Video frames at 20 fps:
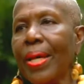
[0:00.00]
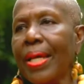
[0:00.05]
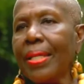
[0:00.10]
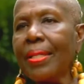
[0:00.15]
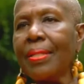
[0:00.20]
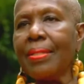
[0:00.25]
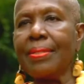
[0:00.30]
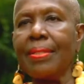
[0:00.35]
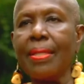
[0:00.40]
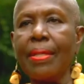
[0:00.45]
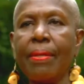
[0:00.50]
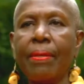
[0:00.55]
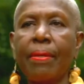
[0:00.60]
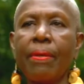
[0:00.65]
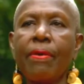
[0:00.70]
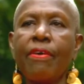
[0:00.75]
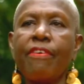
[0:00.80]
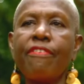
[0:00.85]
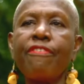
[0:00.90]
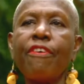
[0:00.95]
Well, you see,
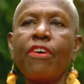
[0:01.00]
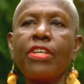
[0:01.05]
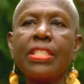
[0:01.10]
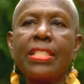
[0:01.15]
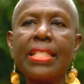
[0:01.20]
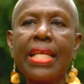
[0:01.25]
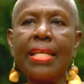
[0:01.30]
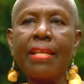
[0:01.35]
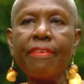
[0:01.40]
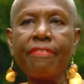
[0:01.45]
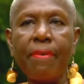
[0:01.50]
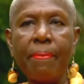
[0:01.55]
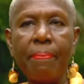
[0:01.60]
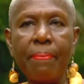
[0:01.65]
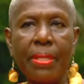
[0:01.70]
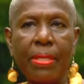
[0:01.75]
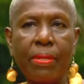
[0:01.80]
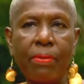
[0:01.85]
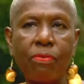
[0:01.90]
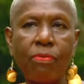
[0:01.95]
fortunately for
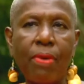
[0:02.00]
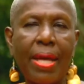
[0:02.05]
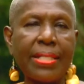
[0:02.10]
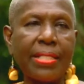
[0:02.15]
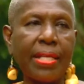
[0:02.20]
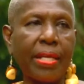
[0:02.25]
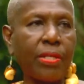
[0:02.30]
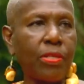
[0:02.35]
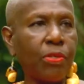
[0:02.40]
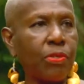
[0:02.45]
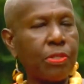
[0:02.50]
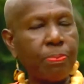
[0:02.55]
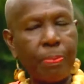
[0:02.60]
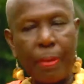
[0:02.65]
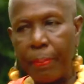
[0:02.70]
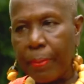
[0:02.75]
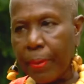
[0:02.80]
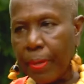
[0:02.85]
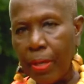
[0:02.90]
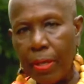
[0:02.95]
me, writing a
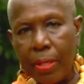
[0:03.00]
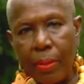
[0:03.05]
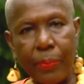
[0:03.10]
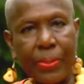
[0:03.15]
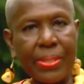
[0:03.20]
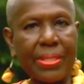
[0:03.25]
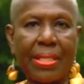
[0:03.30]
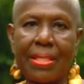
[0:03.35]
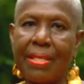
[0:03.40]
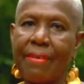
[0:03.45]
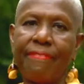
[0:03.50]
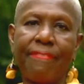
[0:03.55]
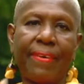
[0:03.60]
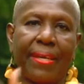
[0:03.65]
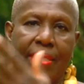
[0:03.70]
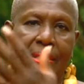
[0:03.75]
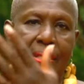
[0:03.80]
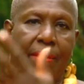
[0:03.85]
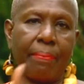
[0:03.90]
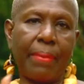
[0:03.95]
newspaper column was not
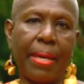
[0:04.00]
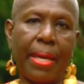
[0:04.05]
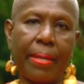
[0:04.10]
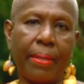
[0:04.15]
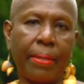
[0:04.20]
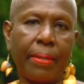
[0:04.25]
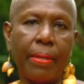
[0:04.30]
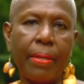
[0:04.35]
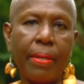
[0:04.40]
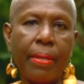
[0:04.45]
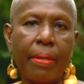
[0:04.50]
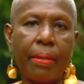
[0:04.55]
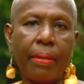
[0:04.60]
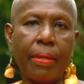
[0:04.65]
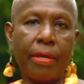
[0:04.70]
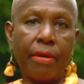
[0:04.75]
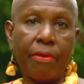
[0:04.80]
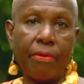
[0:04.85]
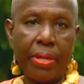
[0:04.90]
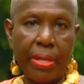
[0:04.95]
affecting my
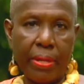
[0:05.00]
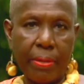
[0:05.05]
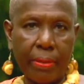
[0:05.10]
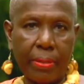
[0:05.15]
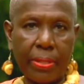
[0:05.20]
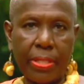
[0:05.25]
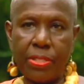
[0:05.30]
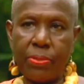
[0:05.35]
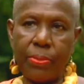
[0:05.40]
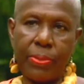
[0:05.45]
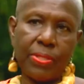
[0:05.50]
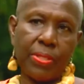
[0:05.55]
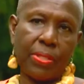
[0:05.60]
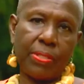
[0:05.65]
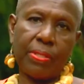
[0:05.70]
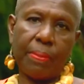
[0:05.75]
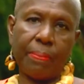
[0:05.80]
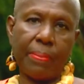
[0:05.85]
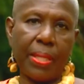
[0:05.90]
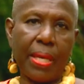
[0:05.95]
career. This was
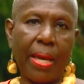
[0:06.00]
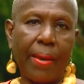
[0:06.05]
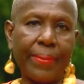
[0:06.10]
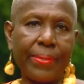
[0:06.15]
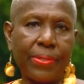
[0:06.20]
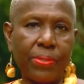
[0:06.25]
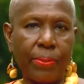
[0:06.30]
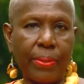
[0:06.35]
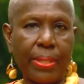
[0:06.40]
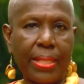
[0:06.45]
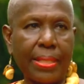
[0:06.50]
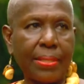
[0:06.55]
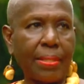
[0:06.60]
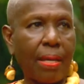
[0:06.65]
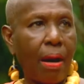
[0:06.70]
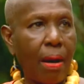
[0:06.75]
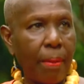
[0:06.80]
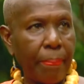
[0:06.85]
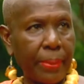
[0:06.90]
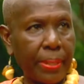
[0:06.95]
just something I was doing as
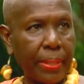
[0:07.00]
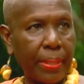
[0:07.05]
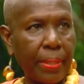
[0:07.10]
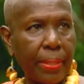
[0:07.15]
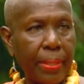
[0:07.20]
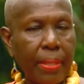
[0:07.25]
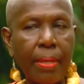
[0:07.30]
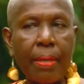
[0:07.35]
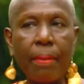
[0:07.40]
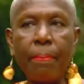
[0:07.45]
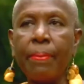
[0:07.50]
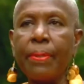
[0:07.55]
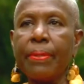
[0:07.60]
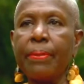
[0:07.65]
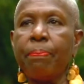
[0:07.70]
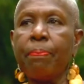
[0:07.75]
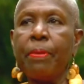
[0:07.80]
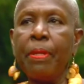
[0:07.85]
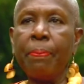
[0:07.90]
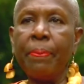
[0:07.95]
a hobby.
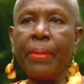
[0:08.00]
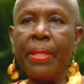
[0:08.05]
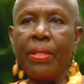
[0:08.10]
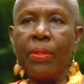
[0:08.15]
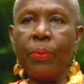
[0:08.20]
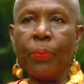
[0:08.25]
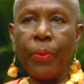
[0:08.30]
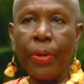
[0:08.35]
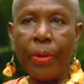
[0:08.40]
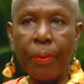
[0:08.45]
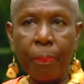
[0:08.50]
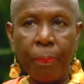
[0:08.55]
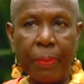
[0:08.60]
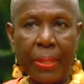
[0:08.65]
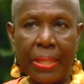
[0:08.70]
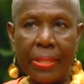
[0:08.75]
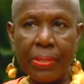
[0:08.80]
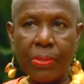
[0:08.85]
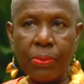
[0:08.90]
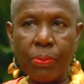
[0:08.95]
But people in the
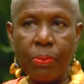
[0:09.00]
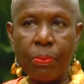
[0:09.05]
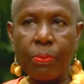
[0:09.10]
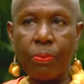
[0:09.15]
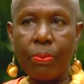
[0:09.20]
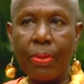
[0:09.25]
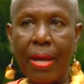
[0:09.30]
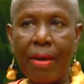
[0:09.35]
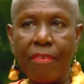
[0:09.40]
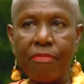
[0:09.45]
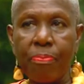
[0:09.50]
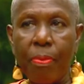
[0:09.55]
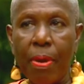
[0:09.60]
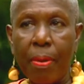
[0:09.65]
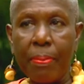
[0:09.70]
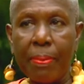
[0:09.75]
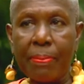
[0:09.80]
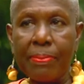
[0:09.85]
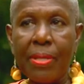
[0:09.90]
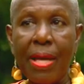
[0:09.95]
workplace who have
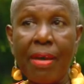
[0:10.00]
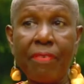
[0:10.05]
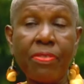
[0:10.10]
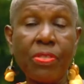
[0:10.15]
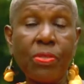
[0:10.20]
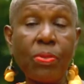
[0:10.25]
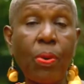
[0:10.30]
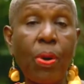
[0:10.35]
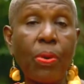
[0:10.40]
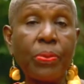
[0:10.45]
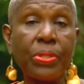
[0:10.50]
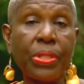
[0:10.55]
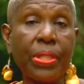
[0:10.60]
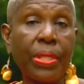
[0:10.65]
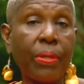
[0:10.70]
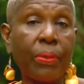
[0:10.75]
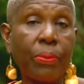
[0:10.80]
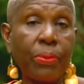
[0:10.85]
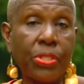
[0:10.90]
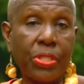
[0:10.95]
problems, you have to know how to
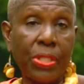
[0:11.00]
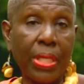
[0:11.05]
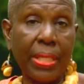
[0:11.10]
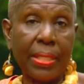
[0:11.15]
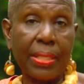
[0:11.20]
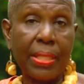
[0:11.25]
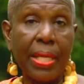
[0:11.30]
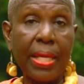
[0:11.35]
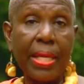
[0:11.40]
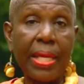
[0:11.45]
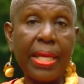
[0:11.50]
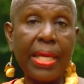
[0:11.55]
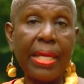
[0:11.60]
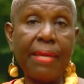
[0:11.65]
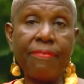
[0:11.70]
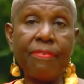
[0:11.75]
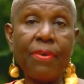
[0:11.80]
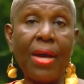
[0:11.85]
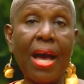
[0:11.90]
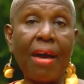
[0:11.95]
negotiate.
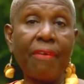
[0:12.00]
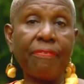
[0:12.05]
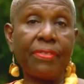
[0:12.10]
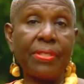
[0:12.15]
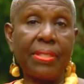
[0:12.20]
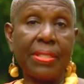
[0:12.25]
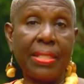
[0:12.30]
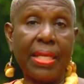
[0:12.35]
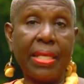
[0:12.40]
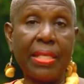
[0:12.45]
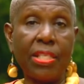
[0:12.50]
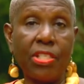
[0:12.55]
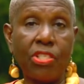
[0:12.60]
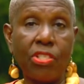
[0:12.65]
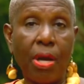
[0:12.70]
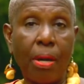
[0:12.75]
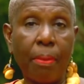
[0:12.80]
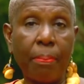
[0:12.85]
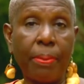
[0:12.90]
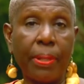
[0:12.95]
If you have to stay in the
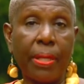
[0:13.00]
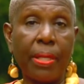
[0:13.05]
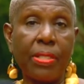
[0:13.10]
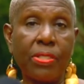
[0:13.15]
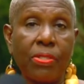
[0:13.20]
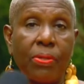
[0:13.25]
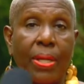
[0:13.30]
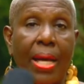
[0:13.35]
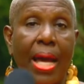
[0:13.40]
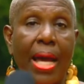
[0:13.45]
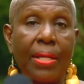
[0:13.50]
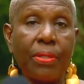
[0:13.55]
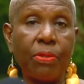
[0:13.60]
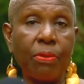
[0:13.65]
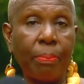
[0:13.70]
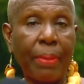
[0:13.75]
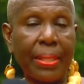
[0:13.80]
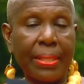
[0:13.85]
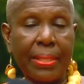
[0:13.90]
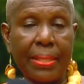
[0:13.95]
job because you can't
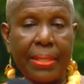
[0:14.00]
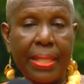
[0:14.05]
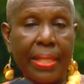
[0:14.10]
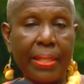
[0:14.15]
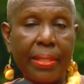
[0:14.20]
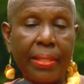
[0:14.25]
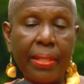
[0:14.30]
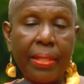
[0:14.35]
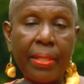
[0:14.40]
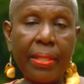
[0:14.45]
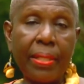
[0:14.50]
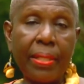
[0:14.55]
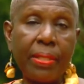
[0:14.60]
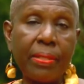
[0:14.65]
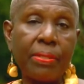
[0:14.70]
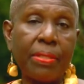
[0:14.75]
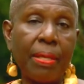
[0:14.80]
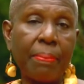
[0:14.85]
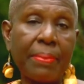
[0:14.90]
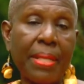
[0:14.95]
do better, then
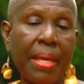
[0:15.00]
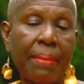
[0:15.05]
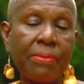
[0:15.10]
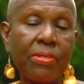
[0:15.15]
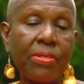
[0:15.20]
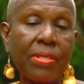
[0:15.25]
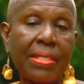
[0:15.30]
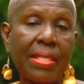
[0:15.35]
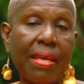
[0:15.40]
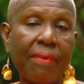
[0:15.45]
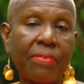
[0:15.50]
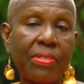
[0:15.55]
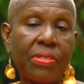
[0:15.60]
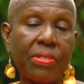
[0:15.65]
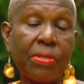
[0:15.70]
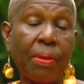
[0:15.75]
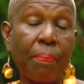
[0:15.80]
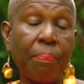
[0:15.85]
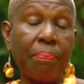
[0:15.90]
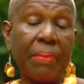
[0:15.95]
sometimes you just have to
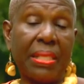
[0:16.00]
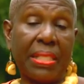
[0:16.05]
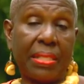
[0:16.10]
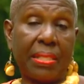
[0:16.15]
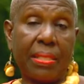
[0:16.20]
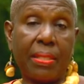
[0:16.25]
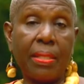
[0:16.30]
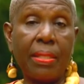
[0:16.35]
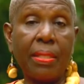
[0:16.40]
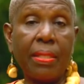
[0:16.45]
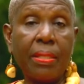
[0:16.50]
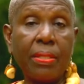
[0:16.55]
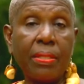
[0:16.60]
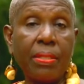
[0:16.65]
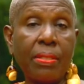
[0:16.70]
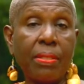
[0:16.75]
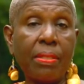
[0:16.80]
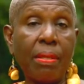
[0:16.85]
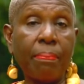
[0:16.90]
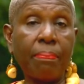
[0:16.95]
submit
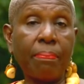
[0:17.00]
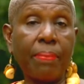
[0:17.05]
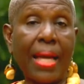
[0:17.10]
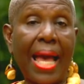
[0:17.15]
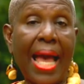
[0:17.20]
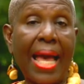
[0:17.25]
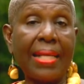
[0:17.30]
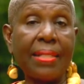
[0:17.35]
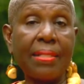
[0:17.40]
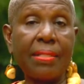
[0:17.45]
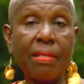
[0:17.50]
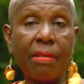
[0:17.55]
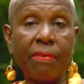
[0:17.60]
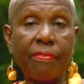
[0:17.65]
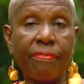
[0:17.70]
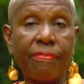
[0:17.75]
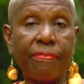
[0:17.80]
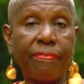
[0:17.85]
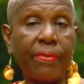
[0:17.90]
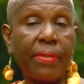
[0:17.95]
to some kinds
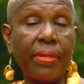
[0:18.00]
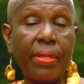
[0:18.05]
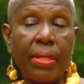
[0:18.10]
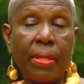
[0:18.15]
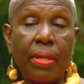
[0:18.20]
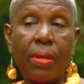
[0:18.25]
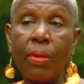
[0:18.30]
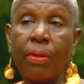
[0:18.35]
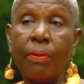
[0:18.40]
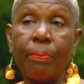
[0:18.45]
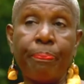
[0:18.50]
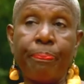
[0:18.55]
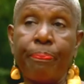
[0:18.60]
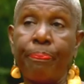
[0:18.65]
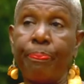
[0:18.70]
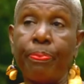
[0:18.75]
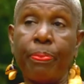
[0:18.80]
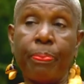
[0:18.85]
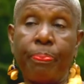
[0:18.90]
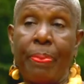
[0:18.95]
of
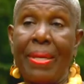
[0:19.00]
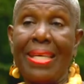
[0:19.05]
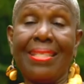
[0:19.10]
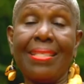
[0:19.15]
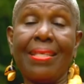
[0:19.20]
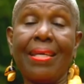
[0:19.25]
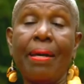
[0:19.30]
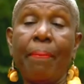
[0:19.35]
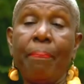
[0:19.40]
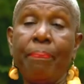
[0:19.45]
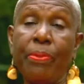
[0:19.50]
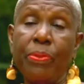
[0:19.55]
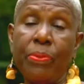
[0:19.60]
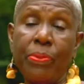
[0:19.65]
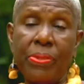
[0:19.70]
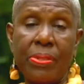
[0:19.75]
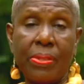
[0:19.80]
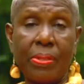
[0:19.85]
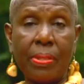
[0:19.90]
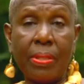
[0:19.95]
basic
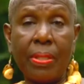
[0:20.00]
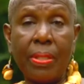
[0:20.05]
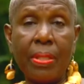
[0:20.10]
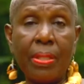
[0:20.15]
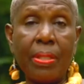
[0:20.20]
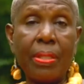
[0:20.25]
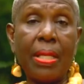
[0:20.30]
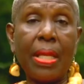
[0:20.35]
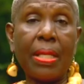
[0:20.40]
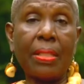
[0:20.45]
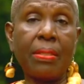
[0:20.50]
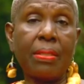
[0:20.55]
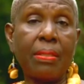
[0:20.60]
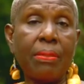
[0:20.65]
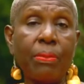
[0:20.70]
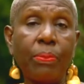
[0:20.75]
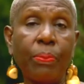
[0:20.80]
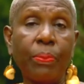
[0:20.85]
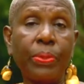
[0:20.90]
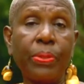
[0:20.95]
abuse that
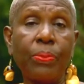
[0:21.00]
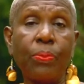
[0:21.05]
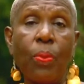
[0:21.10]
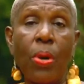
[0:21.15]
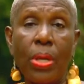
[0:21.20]
you wouldn't